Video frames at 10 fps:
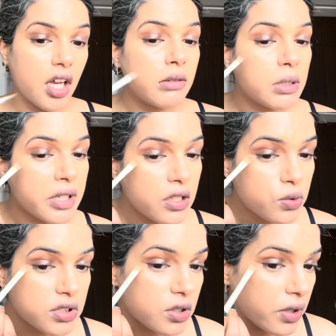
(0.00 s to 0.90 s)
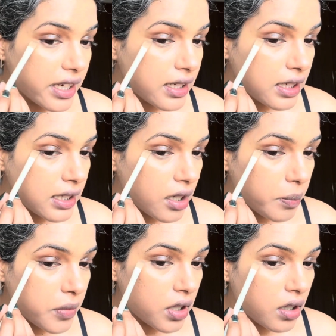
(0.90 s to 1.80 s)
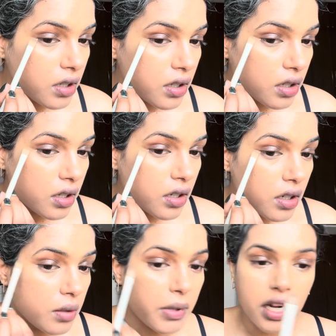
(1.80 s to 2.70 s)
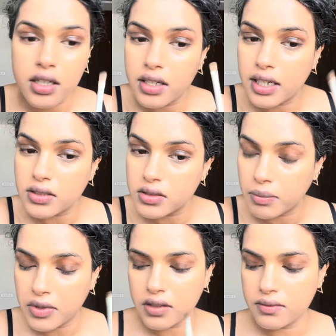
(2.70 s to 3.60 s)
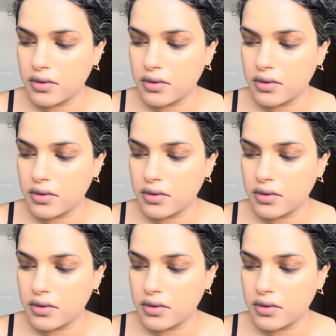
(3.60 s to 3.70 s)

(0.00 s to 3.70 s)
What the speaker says: Maybe I'll use it to like clean up my under eyes or something,